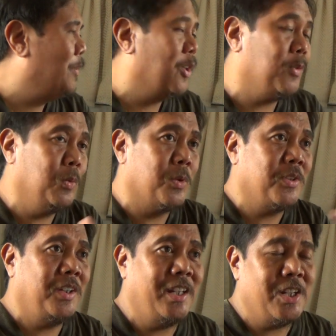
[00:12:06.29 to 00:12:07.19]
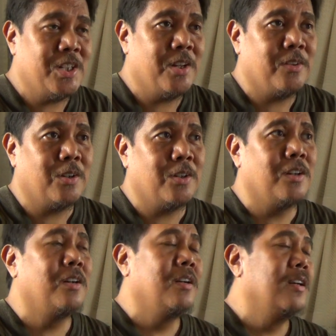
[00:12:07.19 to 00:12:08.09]
because we were seeing each other
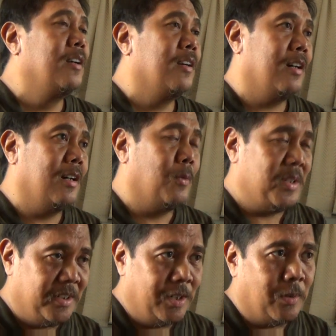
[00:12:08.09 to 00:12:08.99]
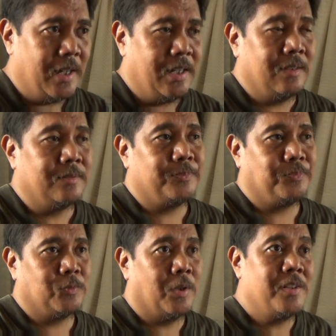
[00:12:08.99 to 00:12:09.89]
once in a while.
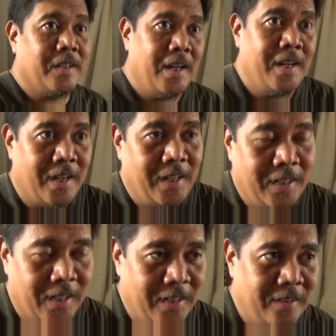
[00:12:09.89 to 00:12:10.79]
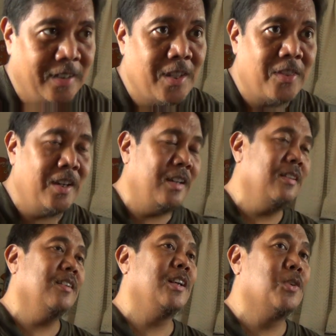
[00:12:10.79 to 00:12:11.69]
Once again, I did the
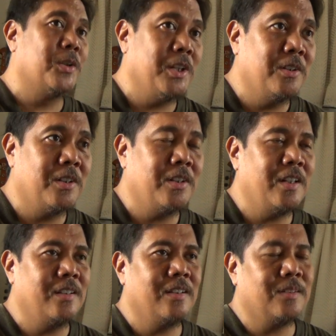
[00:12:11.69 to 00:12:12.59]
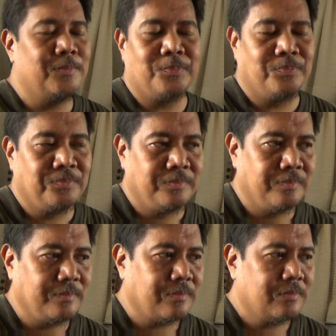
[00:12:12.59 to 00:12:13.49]
thing. I courted her, and
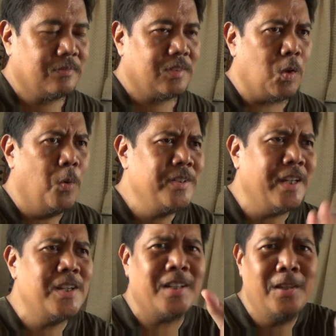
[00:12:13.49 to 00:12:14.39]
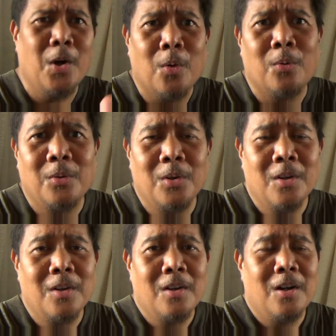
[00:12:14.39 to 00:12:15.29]
once again she said no.
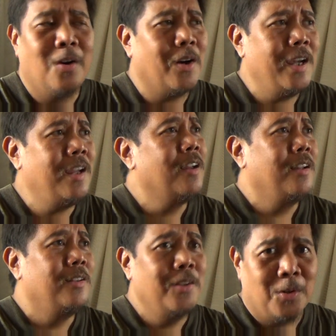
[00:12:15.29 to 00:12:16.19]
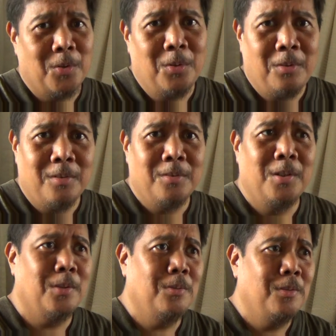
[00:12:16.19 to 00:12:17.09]
Okay, no,
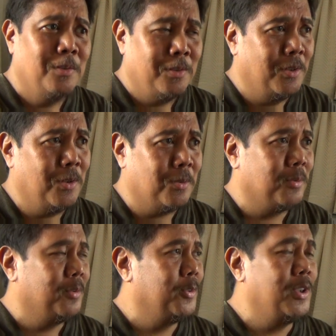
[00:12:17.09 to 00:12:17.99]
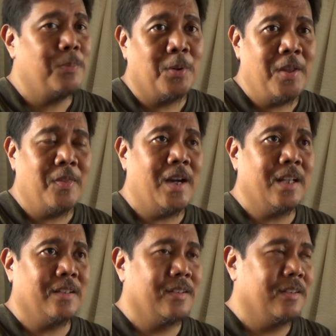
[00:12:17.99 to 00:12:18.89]
no, no. To the point that